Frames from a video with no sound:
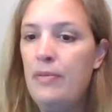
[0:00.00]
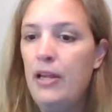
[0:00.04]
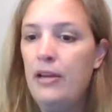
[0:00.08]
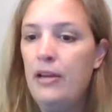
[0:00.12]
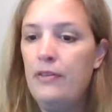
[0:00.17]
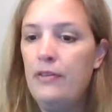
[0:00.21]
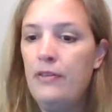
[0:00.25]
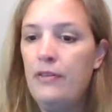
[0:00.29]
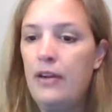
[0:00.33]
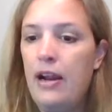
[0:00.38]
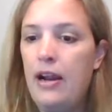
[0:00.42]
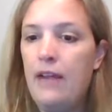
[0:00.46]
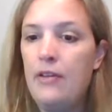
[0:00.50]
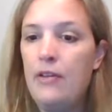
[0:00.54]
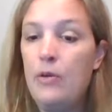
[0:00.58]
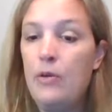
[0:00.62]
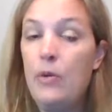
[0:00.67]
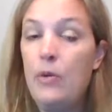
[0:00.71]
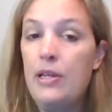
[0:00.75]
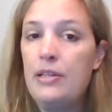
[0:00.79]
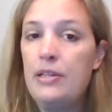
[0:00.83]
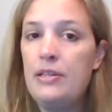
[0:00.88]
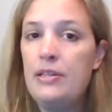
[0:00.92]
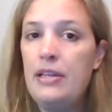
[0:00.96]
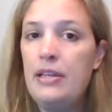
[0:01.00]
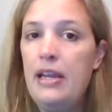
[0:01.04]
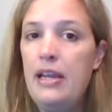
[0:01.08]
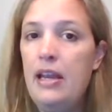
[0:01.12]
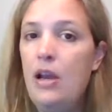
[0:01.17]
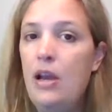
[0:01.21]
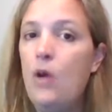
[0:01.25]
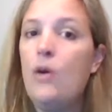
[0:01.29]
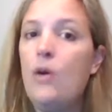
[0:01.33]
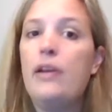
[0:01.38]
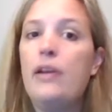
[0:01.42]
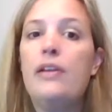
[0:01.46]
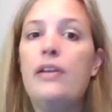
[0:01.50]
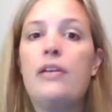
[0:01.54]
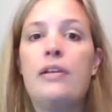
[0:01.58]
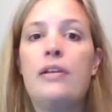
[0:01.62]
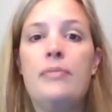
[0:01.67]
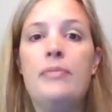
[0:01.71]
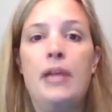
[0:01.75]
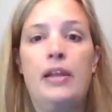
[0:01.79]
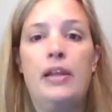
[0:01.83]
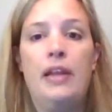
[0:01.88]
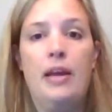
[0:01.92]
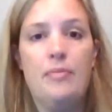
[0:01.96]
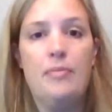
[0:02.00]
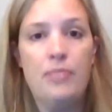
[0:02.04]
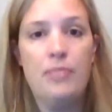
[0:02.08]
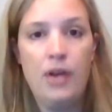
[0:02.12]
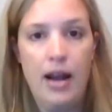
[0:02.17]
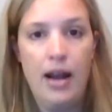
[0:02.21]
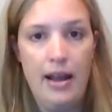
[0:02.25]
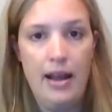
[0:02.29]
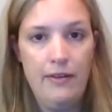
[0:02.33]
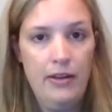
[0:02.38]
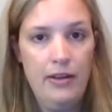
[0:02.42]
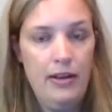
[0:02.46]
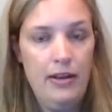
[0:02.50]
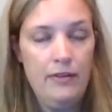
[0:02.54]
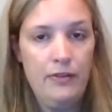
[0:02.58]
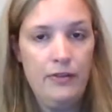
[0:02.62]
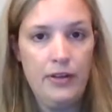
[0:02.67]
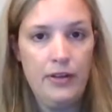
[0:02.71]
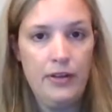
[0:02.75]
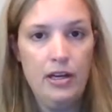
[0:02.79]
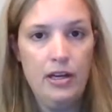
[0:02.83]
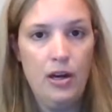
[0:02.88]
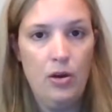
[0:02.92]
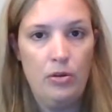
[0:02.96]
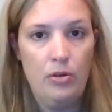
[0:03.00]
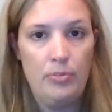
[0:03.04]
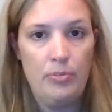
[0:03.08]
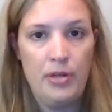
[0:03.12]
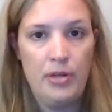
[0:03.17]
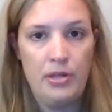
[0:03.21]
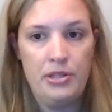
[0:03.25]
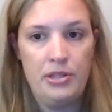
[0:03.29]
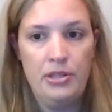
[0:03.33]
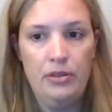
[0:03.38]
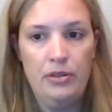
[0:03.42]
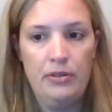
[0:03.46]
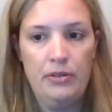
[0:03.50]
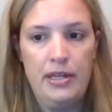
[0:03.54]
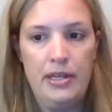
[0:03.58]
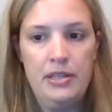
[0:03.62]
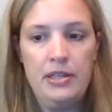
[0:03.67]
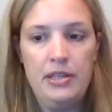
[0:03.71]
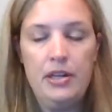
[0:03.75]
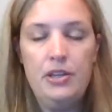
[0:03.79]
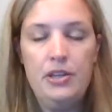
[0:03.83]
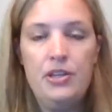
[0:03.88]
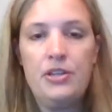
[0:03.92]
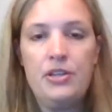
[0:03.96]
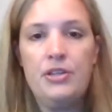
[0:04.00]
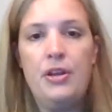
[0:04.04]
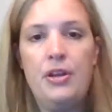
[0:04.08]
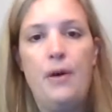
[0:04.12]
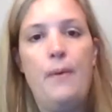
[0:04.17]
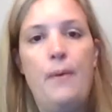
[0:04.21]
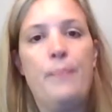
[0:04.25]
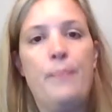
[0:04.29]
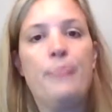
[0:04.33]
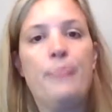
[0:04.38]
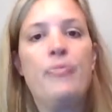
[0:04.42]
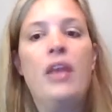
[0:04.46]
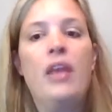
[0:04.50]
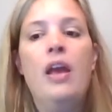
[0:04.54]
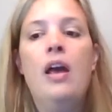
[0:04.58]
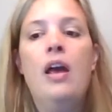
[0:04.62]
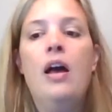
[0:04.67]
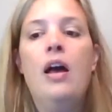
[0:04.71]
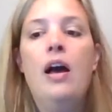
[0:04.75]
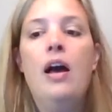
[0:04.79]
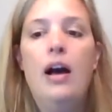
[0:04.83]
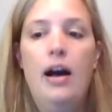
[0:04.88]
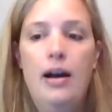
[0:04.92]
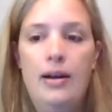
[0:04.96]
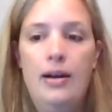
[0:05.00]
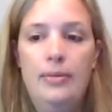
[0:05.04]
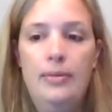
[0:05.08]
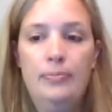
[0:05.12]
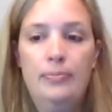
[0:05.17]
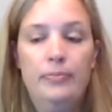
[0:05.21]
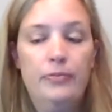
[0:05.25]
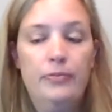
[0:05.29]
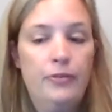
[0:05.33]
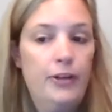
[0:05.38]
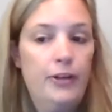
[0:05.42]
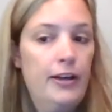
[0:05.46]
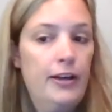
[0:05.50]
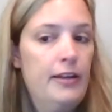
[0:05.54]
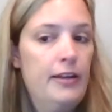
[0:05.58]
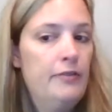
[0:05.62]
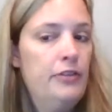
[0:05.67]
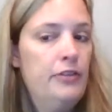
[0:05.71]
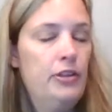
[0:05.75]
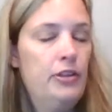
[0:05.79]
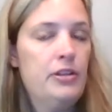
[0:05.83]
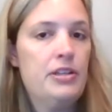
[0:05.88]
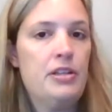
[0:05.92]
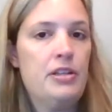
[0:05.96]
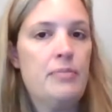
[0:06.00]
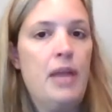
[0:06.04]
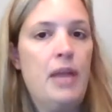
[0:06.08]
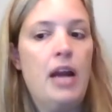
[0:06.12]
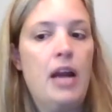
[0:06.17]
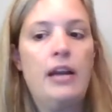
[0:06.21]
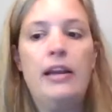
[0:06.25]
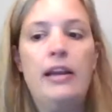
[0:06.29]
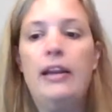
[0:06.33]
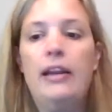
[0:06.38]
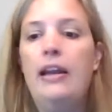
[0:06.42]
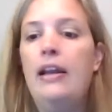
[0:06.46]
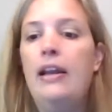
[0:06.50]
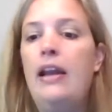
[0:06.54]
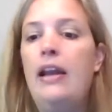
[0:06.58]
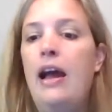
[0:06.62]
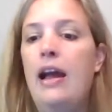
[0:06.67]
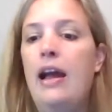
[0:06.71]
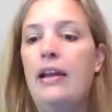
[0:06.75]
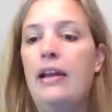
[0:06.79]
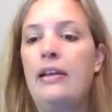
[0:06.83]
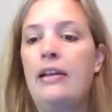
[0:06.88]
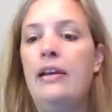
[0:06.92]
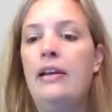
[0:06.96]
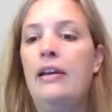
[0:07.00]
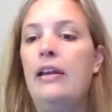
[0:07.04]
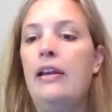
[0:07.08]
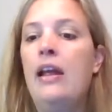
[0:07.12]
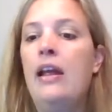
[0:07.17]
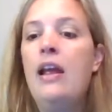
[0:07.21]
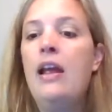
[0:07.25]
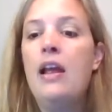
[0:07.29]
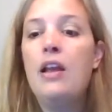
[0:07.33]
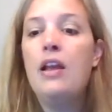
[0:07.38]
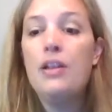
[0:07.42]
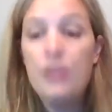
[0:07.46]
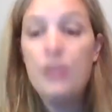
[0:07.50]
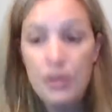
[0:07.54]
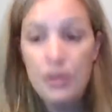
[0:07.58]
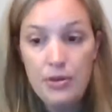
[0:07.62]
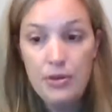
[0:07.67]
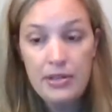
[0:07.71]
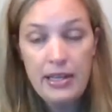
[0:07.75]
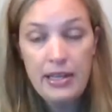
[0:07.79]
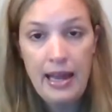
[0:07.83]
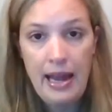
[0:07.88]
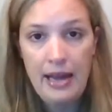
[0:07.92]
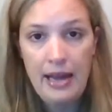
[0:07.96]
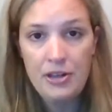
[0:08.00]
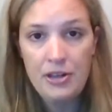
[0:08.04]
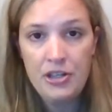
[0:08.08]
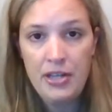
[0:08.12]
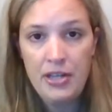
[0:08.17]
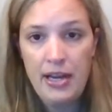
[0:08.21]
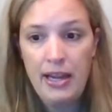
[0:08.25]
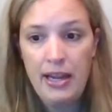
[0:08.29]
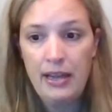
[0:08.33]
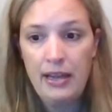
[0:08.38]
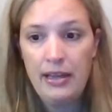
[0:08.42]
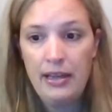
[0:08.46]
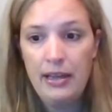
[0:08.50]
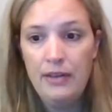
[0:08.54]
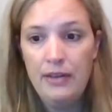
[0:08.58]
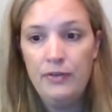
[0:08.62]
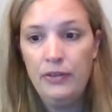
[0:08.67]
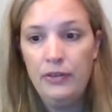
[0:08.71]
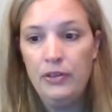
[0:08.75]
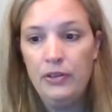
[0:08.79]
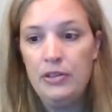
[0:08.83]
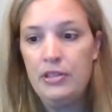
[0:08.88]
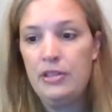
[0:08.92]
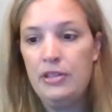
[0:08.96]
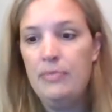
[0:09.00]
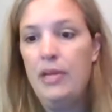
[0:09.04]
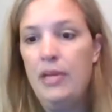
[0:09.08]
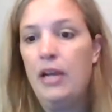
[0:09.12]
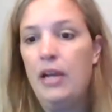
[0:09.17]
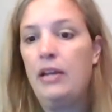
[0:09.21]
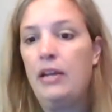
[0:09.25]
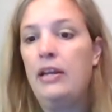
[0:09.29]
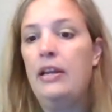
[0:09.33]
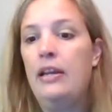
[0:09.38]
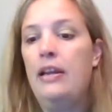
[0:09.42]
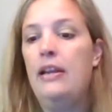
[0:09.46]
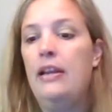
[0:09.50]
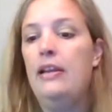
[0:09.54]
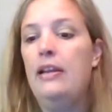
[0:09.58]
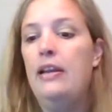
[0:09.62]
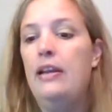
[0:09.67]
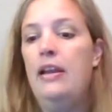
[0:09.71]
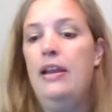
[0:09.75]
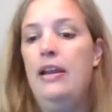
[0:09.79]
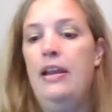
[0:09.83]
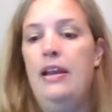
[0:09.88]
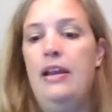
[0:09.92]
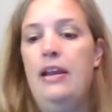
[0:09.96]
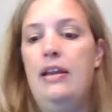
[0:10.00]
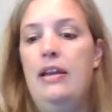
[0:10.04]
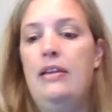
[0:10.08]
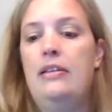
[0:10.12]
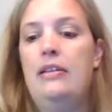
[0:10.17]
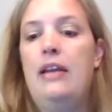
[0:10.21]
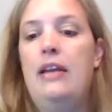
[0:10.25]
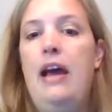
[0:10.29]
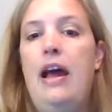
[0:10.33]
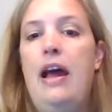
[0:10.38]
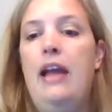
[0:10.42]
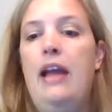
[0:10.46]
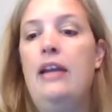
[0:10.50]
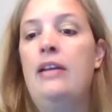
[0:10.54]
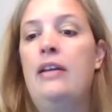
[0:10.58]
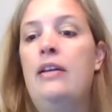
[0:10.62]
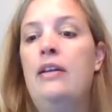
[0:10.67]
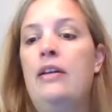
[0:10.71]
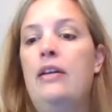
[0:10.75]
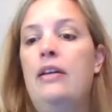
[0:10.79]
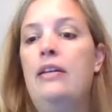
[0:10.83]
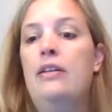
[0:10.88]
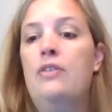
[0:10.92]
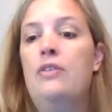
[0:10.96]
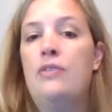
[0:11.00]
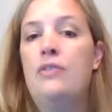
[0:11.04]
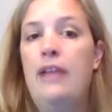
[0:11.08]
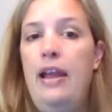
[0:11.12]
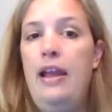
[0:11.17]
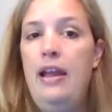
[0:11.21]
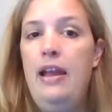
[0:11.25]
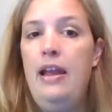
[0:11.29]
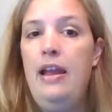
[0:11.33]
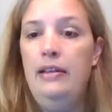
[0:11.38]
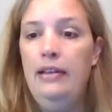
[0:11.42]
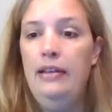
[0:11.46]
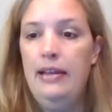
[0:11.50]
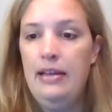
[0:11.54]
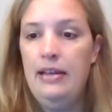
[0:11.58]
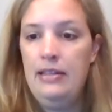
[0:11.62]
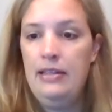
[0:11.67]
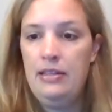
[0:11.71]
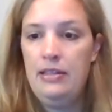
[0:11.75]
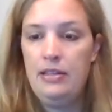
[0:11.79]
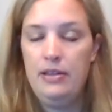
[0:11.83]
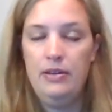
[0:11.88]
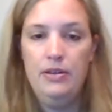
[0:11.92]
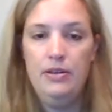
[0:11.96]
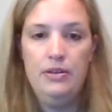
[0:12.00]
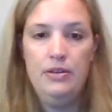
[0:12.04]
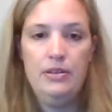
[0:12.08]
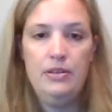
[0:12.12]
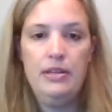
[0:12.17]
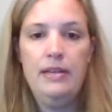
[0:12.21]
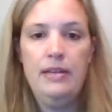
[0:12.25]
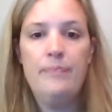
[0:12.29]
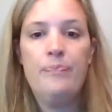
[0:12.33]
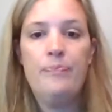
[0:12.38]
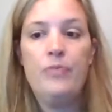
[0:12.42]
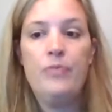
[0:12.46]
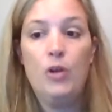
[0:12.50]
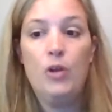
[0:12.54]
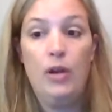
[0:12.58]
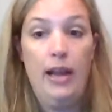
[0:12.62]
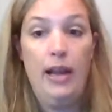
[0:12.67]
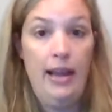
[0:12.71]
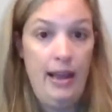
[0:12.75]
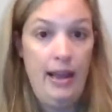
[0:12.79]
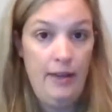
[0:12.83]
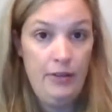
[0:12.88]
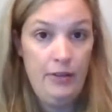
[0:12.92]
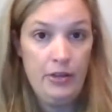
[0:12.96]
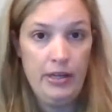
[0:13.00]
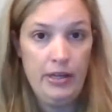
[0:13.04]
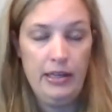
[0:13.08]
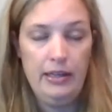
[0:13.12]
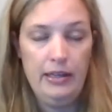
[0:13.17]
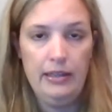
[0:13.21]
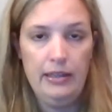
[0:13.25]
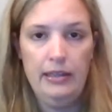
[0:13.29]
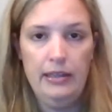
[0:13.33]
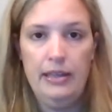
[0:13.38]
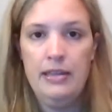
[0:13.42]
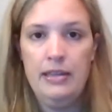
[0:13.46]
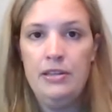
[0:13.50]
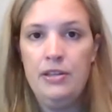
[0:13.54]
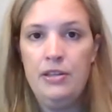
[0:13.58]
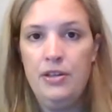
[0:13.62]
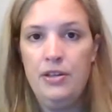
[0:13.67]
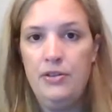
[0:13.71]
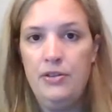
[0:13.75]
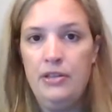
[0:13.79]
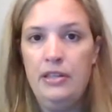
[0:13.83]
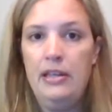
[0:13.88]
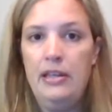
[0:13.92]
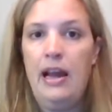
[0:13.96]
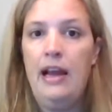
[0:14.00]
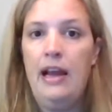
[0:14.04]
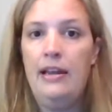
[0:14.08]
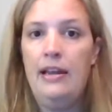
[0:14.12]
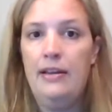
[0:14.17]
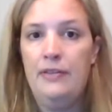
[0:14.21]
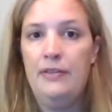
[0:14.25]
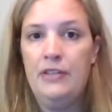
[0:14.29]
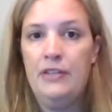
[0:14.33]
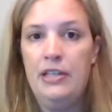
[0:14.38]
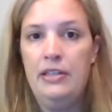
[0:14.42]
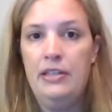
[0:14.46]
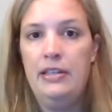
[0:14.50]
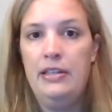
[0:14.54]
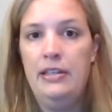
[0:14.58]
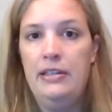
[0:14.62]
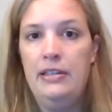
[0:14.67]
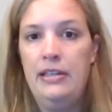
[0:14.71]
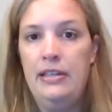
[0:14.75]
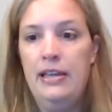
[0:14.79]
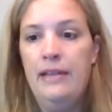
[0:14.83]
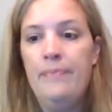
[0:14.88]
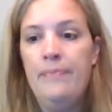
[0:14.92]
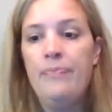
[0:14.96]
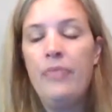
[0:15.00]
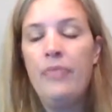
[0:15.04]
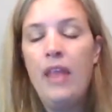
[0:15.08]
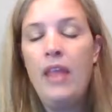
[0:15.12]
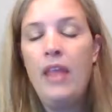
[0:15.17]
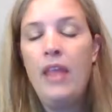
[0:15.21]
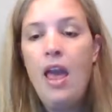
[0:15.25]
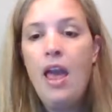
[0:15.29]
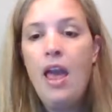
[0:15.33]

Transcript: public for everyone to see, or you can make that private for your own personal research. So, um, for influencer marketing, I could use the hashtag influencer marketing, and I could create a list using, or I have created a list using IFTTT,